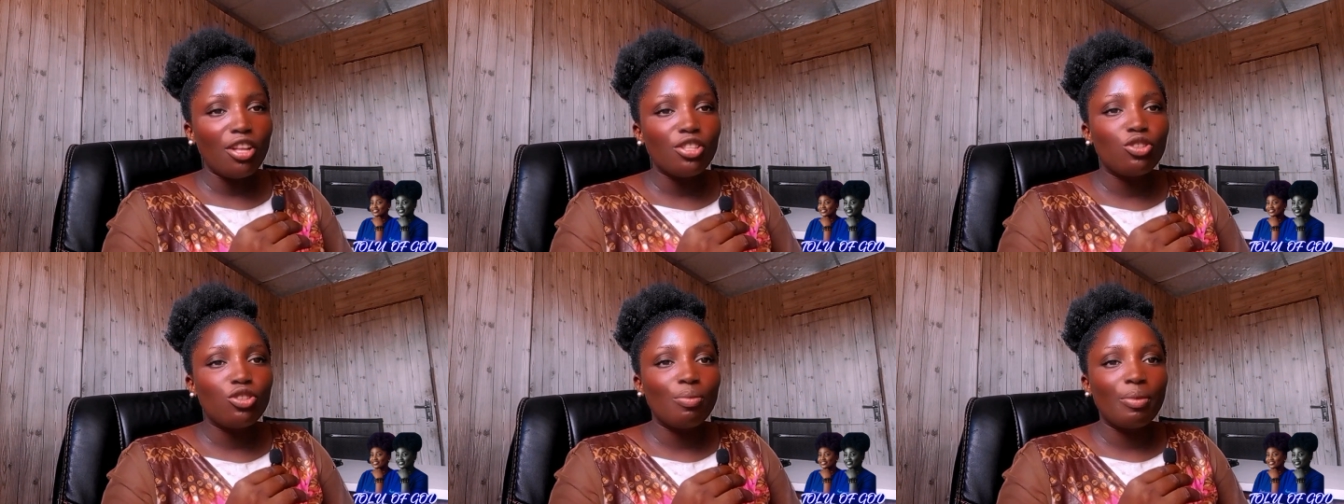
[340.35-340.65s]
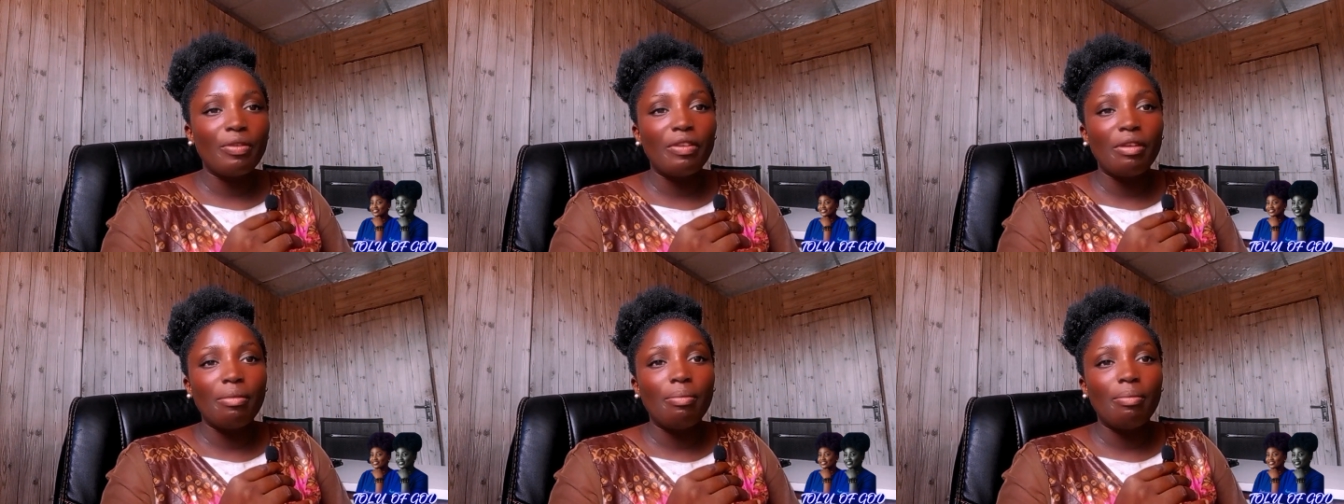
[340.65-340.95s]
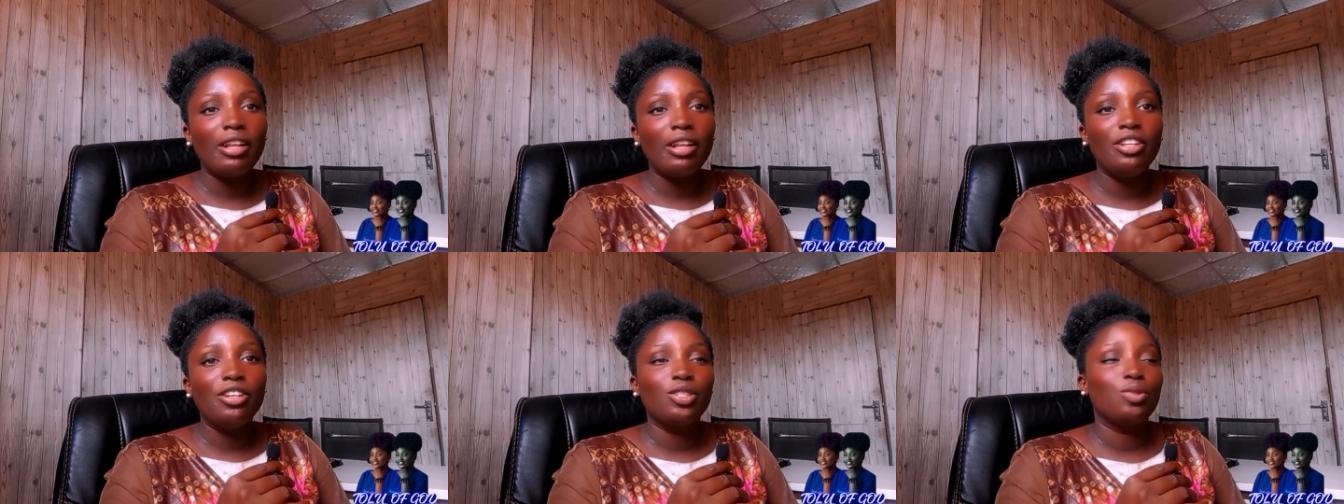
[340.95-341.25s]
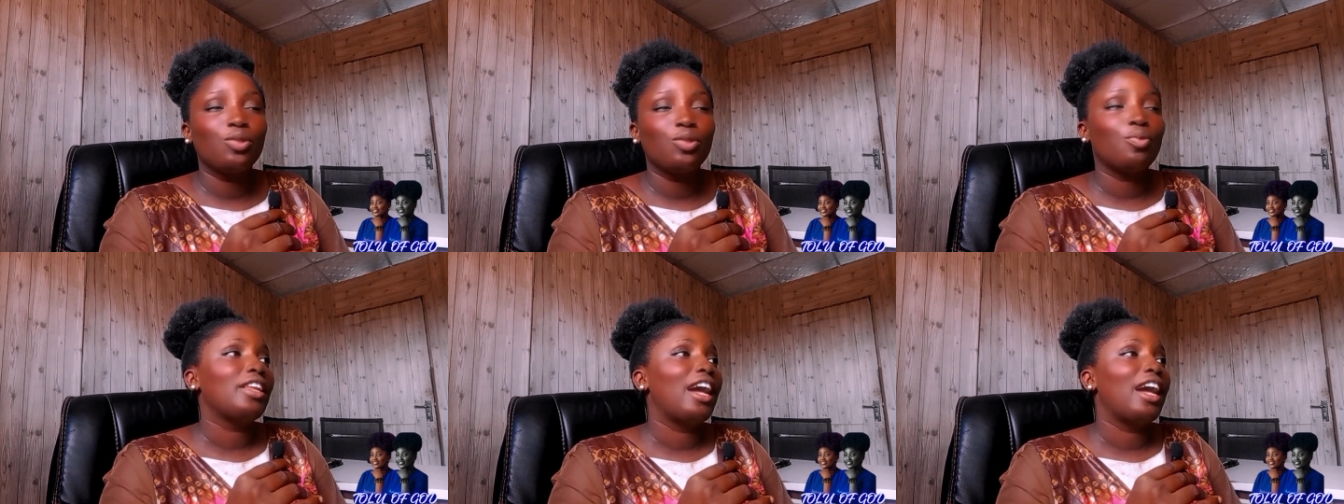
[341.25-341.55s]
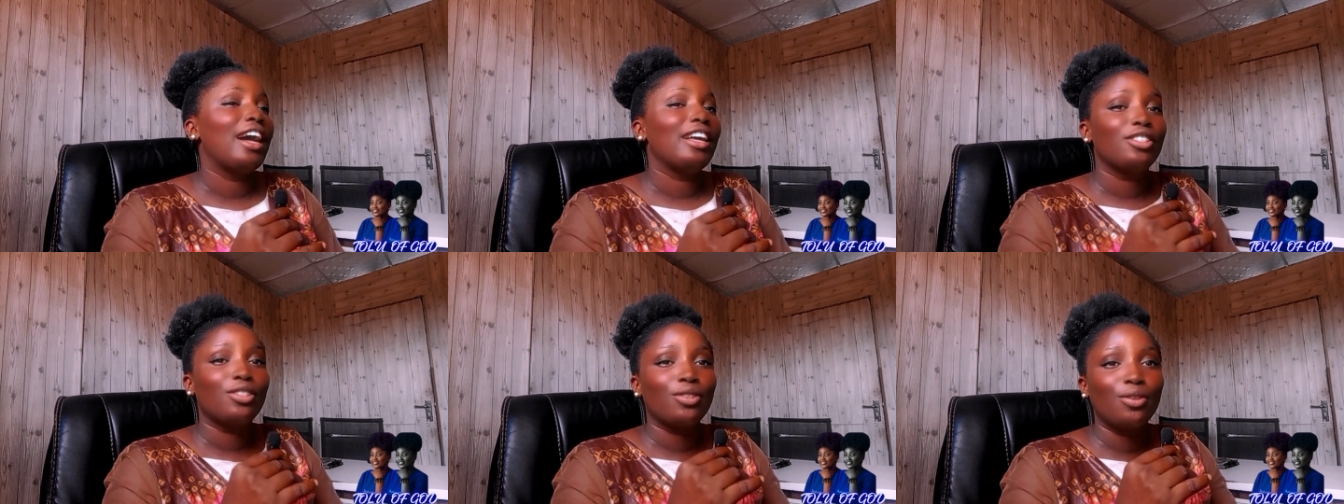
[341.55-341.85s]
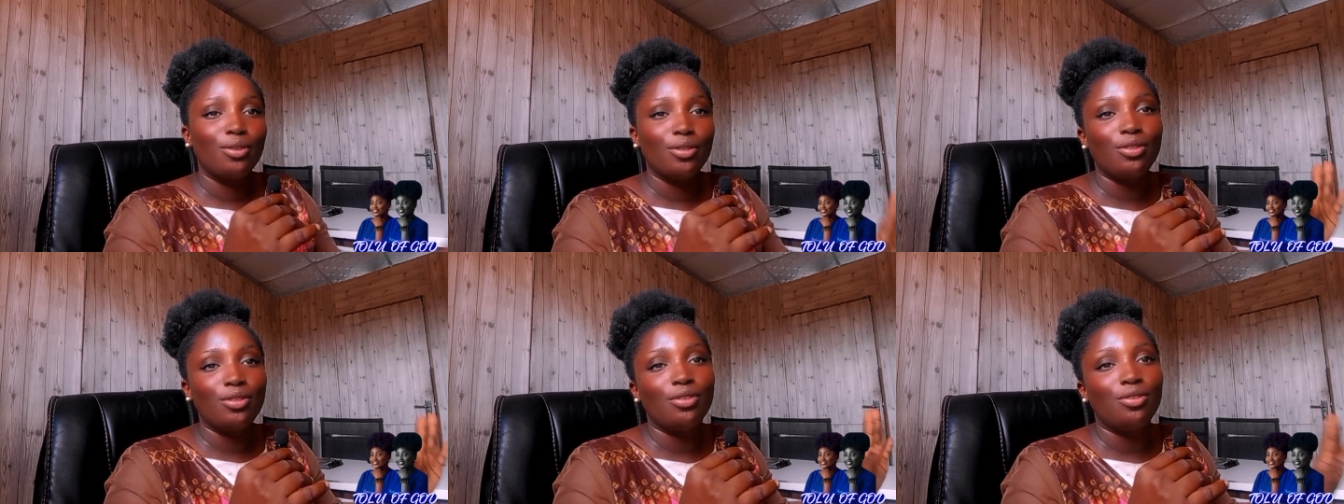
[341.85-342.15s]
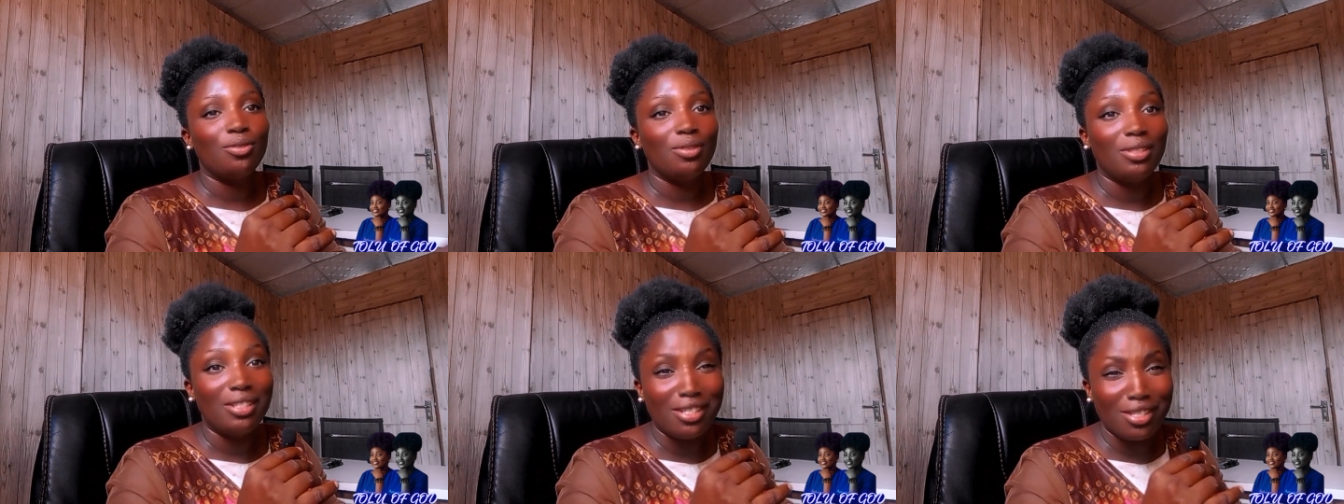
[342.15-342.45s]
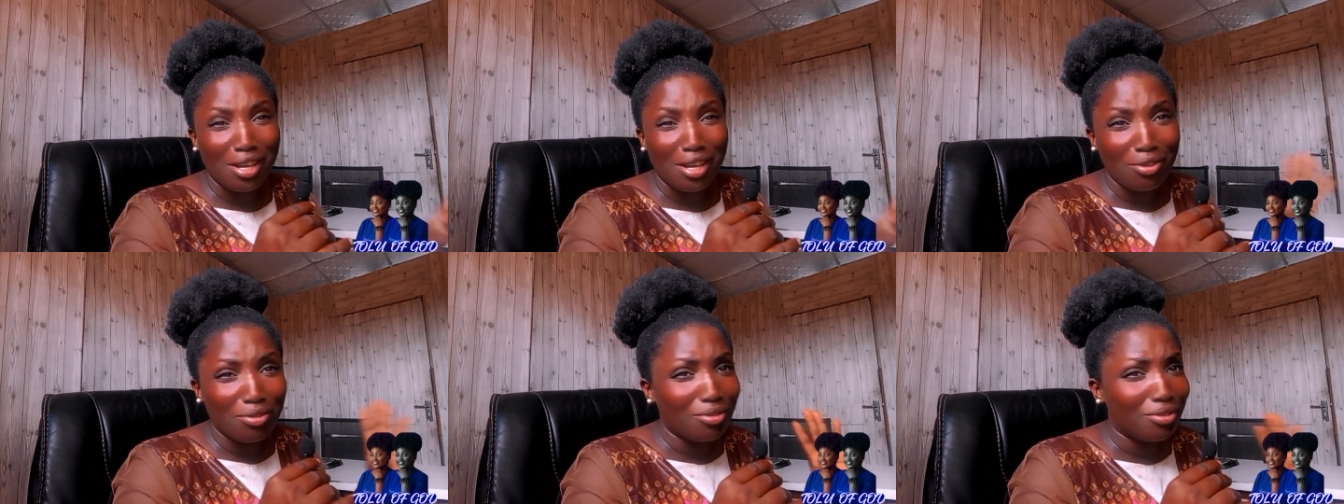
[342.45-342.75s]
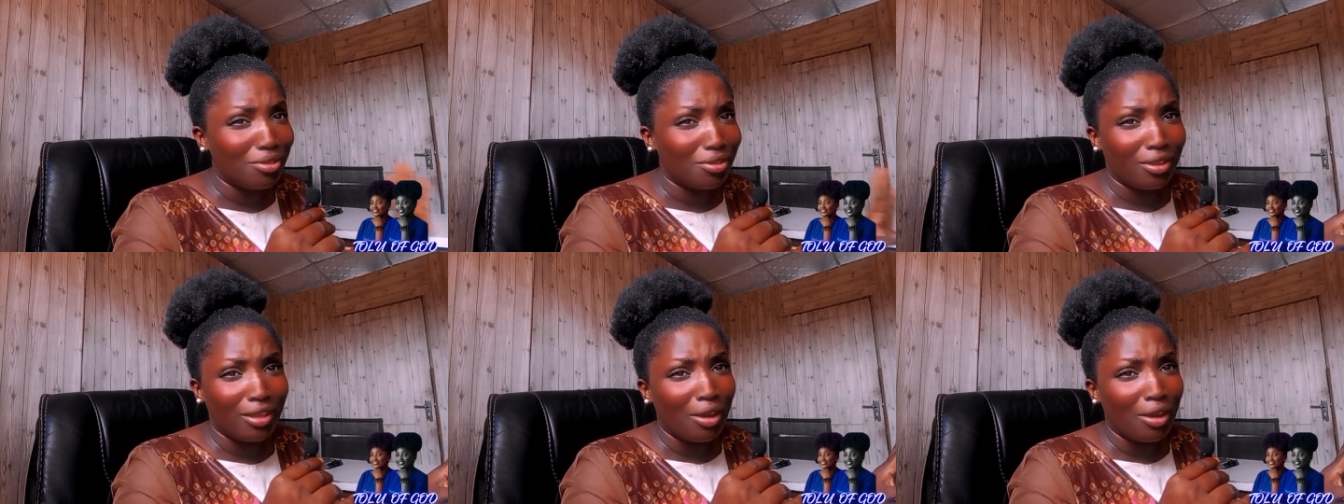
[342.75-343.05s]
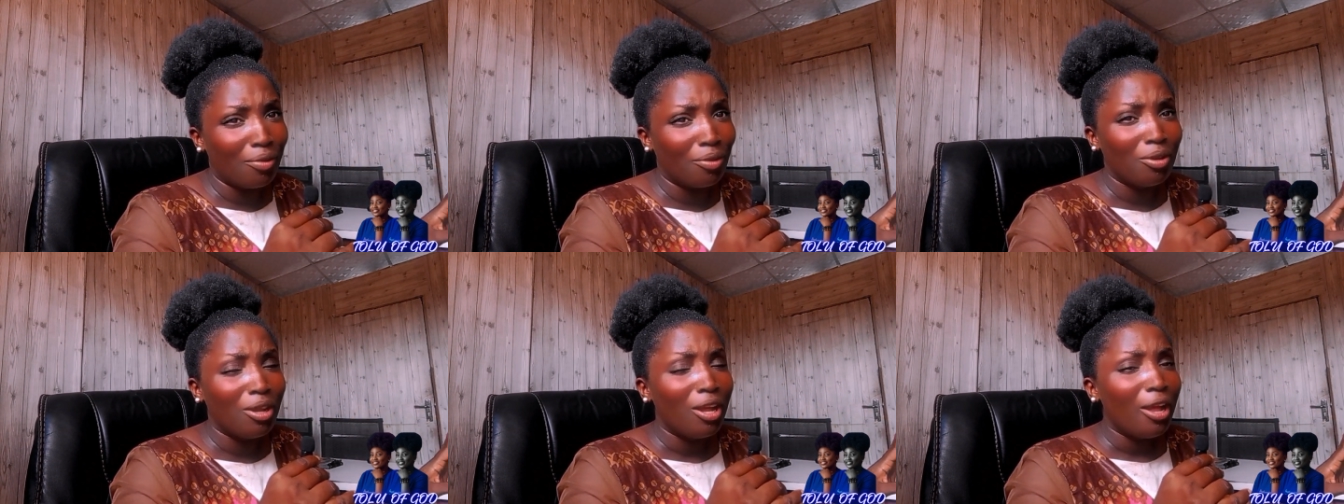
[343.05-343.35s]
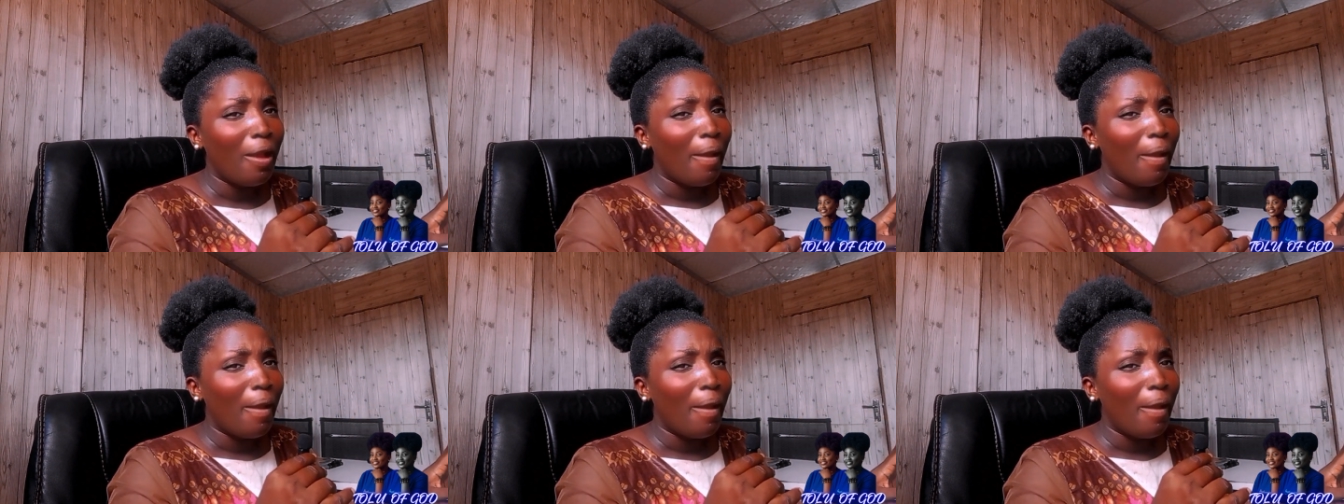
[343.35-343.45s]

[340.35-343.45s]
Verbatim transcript: to be rebellious when they ask us to do this i'll do the other one